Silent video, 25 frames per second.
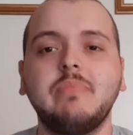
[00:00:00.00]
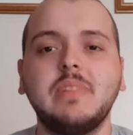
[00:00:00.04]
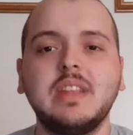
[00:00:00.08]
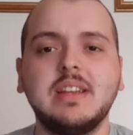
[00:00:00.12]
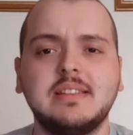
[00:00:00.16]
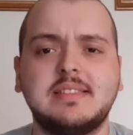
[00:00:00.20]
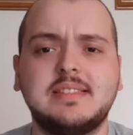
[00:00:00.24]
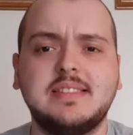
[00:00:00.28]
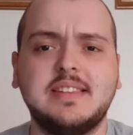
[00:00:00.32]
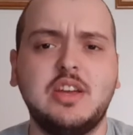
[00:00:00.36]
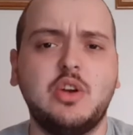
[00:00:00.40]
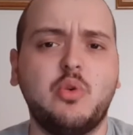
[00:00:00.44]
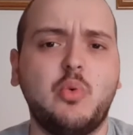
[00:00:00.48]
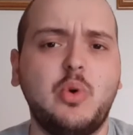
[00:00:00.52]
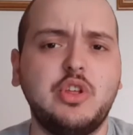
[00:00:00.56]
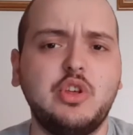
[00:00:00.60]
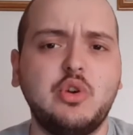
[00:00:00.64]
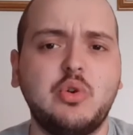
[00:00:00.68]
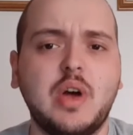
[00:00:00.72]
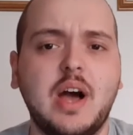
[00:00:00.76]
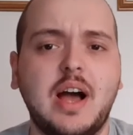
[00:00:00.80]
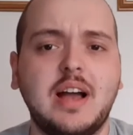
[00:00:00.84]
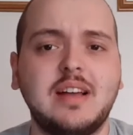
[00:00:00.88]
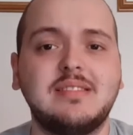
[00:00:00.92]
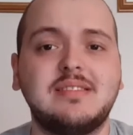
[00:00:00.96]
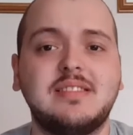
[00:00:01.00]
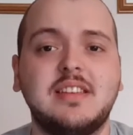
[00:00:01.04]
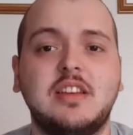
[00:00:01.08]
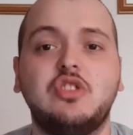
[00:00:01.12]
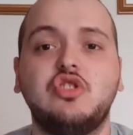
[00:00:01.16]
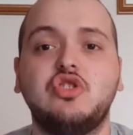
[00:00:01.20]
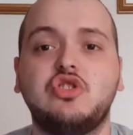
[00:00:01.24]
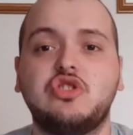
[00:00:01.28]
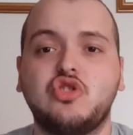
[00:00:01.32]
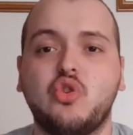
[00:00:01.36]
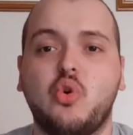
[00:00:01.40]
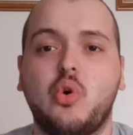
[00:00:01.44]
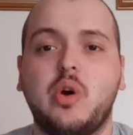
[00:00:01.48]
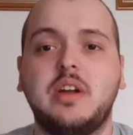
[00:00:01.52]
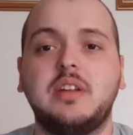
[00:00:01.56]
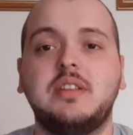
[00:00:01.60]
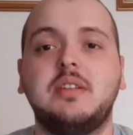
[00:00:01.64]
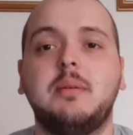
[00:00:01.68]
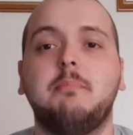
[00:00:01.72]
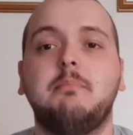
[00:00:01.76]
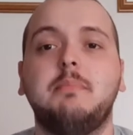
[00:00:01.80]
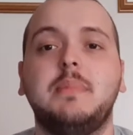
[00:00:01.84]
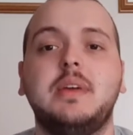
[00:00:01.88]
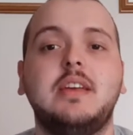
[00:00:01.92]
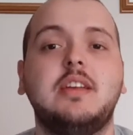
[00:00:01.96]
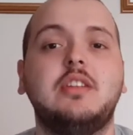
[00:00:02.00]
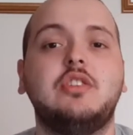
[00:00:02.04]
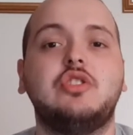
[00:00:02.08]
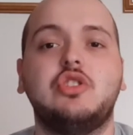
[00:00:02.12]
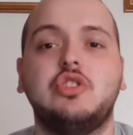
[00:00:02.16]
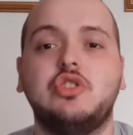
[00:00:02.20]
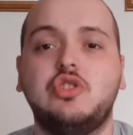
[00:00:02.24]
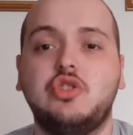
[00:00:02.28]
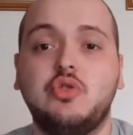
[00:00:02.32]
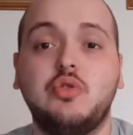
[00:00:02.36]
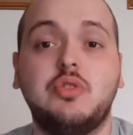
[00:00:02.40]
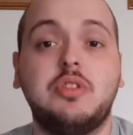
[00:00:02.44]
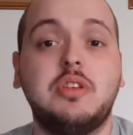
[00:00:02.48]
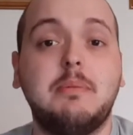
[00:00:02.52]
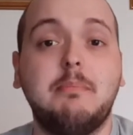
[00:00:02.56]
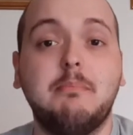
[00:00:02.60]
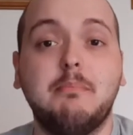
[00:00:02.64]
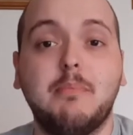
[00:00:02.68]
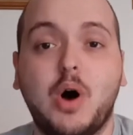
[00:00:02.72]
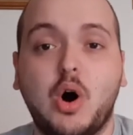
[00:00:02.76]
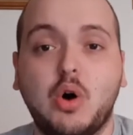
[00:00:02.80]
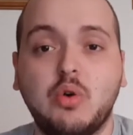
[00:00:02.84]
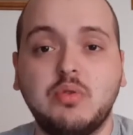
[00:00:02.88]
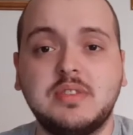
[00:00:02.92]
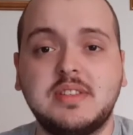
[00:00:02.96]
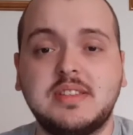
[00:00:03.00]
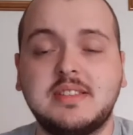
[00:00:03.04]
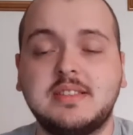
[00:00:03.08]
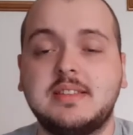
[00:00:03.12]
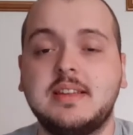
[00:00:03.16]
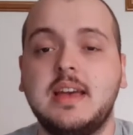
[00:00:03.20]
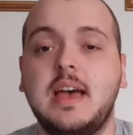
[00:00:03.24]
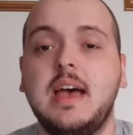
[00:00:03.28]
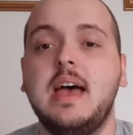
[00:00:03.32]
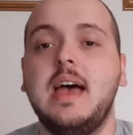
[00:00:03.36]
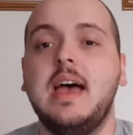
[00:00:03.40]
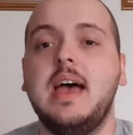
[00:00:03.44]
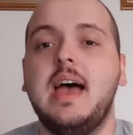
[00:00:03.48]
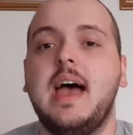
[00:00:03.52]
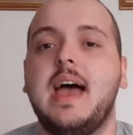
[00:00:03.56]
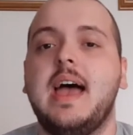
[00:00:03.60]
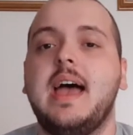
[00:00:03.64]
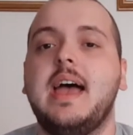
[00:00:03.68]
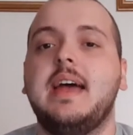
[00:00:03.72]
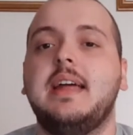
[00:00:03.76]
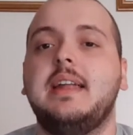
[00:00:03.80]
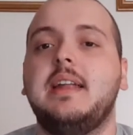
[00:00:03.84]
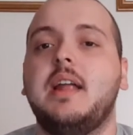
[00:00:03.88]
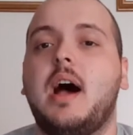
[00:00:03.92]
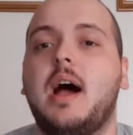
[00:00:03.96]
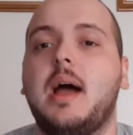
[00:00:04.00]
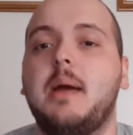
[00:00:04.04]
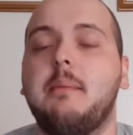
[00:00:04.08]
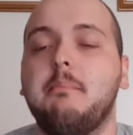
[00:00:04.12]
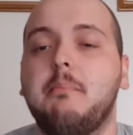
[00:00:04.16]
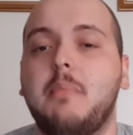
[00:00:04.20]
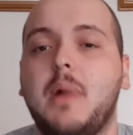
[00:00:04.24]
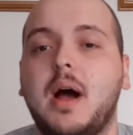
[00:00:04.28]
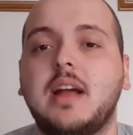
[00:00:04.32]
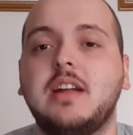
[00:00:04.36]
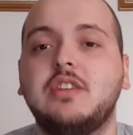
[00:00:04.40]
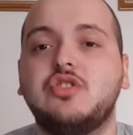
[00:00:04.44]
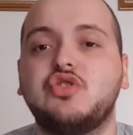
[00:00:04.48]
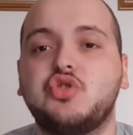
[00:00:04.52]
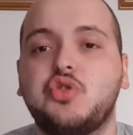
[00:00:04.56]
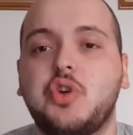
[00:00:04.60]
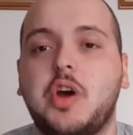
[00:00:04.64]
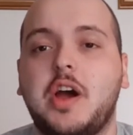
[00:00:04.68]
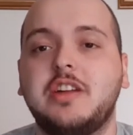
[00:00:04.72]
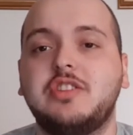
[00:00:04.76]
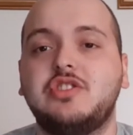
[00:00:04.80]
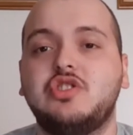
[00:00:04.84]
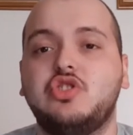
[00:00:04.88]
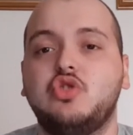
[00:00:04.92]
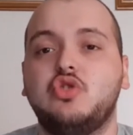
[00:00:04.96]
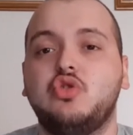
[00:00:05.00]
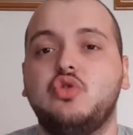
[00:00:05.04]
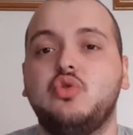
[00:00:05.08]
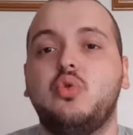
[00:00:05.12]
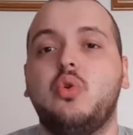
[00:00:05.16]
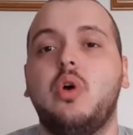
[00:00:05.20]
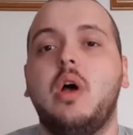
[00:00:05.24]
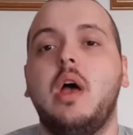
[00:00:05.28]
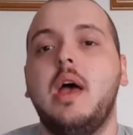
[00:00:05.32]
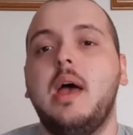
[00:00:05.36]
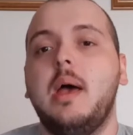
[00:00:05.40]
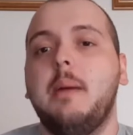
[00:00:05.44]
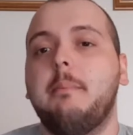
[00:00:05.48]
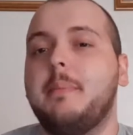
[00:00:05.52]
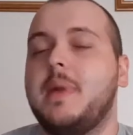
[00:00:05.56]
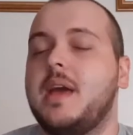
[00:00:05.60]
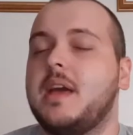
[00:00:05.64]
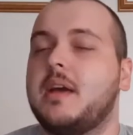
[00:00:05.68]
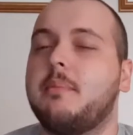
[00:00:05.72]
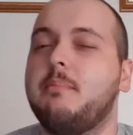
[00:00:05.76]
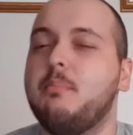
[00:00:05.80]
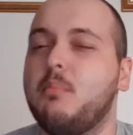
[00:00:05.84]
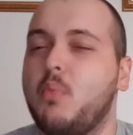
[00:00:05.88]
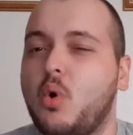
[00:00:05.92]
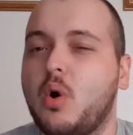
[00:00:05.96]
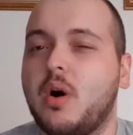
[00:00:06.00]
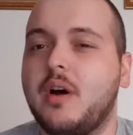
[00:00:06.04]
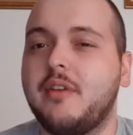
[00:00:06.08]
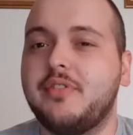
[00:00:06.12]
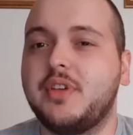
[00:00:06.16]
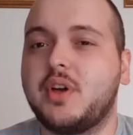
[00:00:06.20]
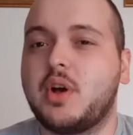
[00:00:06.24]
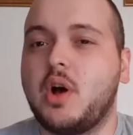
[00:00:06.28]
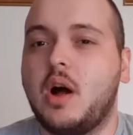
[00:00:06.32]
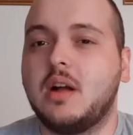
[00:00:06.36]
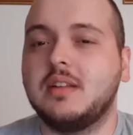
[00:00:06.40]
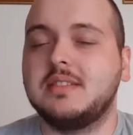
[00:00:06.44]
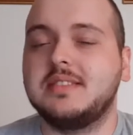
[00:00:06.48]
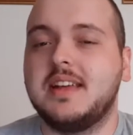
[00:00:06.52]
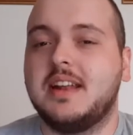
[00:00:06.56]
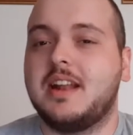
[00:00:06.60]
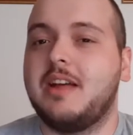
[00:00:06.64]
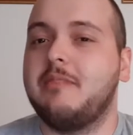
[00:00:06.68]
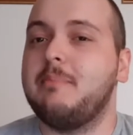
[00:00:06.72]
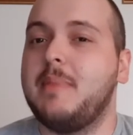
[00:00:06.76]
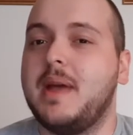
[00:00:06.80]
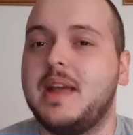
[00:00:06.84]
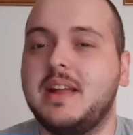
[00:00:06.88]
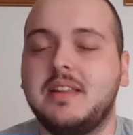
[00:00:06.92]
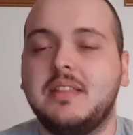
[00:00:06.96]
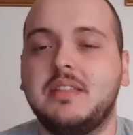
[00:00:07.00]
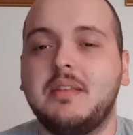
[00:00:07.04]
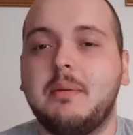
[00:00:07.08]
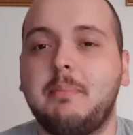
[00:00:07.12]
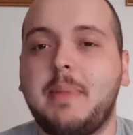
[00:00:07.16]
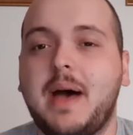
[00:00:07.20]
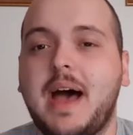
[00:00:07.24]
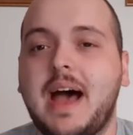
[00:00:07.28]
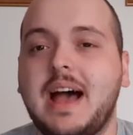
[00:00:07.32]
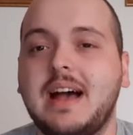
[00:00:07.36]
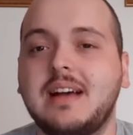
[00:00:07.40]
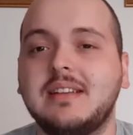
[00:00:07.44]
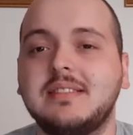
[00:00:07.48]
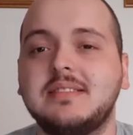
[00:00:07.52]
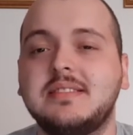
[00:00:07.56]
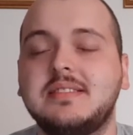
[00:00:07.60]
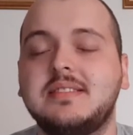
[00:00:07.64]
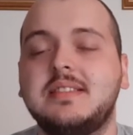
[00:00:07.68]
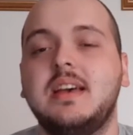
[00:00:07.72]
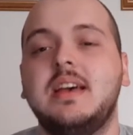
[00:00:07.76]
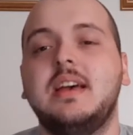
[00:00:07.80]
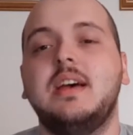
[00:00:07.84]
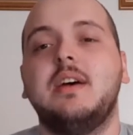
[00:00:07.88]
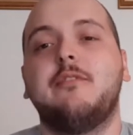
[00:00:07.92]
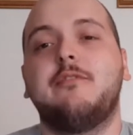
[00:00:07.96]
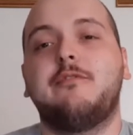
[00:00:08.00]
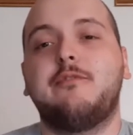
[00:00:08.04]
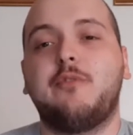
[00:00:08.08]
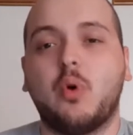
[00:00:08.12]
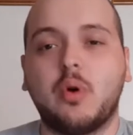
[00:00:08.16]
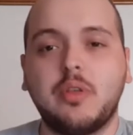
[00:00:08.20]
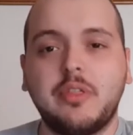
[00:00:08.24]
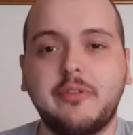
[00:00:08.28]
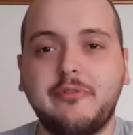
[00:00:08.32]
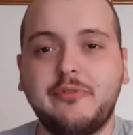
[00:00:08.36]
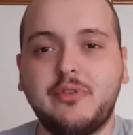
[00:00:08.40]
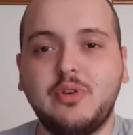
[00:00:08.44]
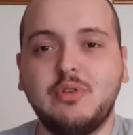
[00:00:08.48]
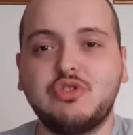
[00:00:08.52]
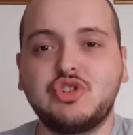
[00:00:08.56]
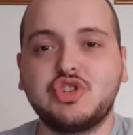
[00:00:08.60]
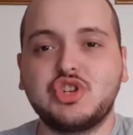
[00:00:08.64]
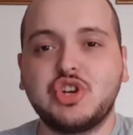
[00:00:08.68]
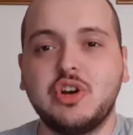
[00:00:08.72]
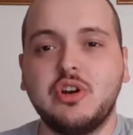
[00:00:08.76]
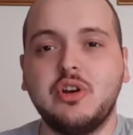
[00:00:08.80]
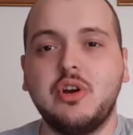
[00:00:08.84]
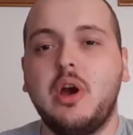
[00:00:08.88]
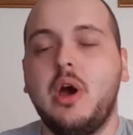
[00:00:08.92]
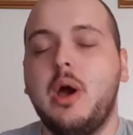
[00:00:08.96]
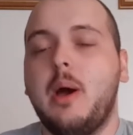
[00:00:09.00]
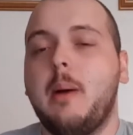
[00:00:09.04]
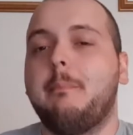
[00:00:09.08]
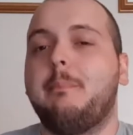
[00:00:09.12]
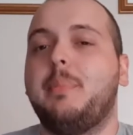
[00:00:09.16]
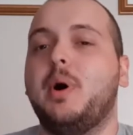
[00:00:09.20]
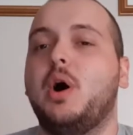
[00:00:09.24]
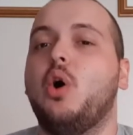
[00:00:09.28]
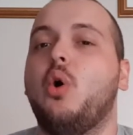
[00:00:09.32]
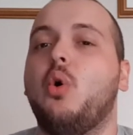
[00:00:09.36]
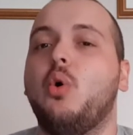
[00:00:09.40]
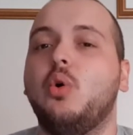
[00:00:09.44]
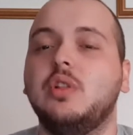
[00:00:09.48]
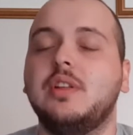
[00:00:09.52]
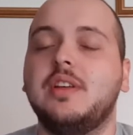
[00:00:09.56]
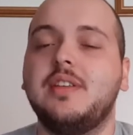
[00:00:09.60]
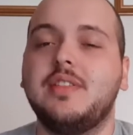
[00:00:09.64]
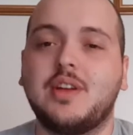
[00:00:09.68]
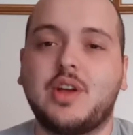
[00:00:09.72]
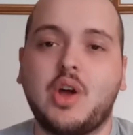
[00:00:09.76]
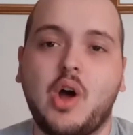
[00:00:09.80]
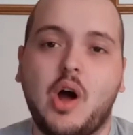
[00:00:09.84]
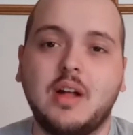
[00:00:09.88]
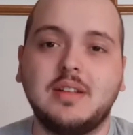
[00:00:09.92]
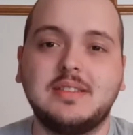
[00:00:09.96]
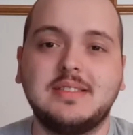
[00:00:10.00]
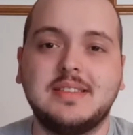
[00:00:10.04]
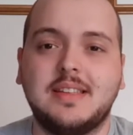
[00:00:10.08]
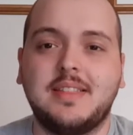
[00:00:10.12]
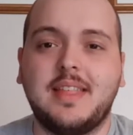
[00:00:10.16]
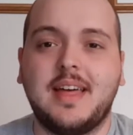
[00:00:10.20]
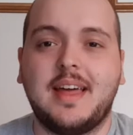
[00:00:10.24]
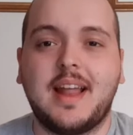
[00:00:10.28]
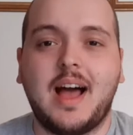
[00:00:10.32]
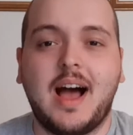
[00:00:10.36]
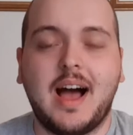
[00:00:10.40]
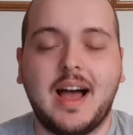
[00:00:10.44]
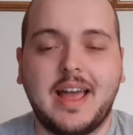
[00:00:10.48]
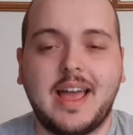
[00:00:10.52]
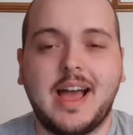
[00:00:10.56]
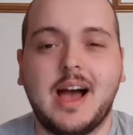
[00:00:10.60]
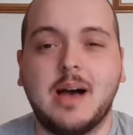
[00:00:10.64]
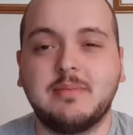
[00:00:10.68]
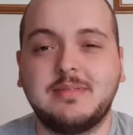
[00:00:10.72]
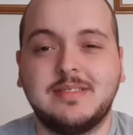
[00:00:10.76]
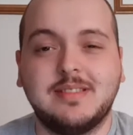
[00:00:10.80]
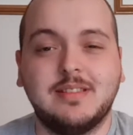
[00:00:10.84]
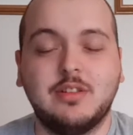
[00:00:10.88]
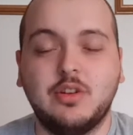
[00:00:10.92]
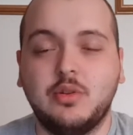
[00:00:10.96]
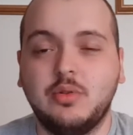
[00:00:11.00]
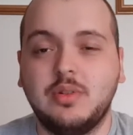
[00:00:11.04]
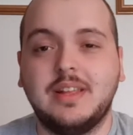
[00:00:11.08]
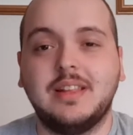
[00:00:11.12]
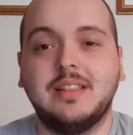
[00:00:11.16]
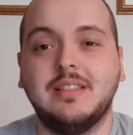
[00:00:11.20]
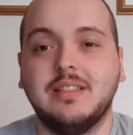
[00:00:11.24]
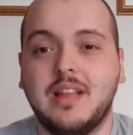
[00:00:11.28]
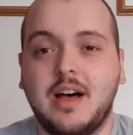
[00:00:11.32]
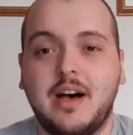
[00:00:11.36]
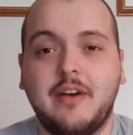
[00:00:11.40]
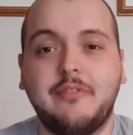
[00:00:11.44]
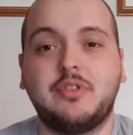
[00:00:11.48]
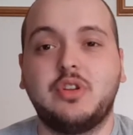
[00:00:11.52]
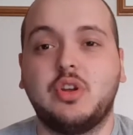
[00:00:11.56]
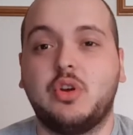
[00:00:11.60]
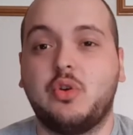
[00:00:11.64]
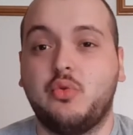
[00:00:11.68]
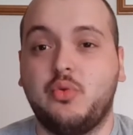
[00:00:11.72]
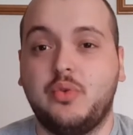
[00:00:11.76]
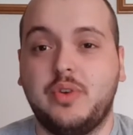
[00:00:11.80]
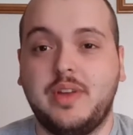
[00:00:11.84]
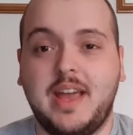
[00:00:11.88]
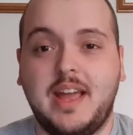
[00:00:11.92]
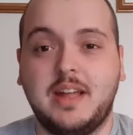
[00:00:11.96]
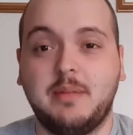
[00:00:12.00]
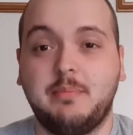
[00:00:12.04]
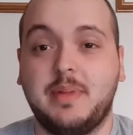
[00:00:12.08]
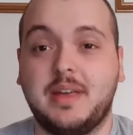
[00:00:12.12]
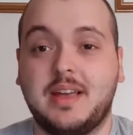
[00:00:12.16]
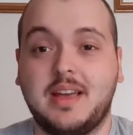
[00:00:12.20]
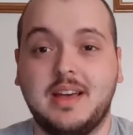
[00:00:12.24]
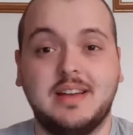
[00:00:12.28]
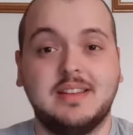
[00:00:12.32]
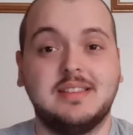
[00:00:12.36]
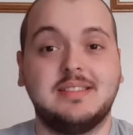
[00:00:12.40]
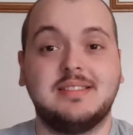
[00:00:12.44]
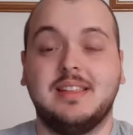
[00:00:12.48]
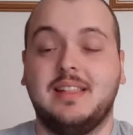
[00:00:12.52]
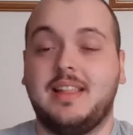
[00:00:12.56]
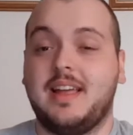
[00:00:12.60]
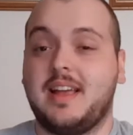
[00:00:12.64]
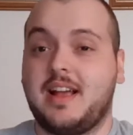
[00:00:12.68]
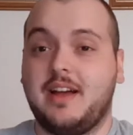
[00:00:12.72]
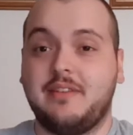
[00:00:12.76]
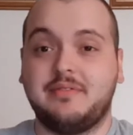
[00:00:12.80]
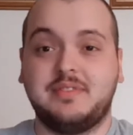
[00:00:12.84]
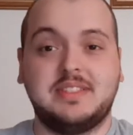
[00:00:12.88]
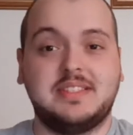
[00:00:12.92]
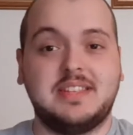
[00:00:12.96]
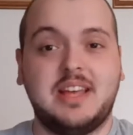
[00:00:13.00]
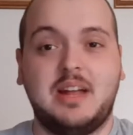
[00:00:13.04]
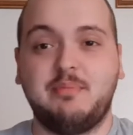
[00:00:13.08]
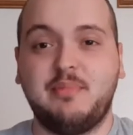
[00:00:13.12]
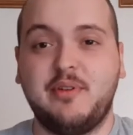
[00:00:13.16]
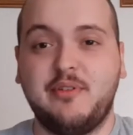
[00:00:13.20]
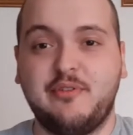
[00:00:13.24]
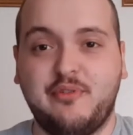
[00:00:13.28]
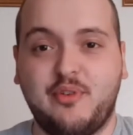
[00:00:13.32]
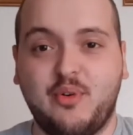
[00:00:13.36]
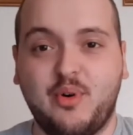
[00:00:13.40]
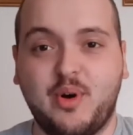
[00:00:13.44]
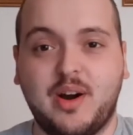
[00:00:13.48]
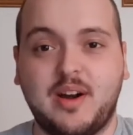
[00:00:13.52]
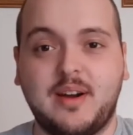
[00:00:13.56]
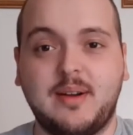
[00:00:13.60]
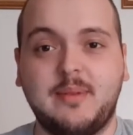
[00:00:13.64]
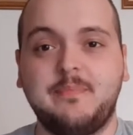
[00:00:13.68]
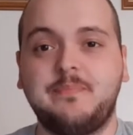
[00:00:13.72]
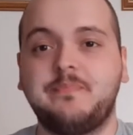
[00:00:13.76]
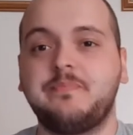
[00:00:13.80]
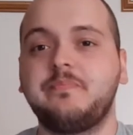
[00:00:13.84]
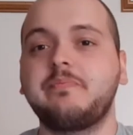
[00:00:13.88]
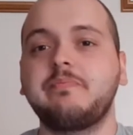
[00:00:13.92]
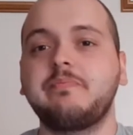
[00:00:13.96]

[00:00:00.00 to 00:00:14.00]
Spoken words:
seeing what you guys enjoyed me to do the most, and I might try to make more of the content I made in the past for the future, but only the content that I absolutely love to create. Because like I've said before,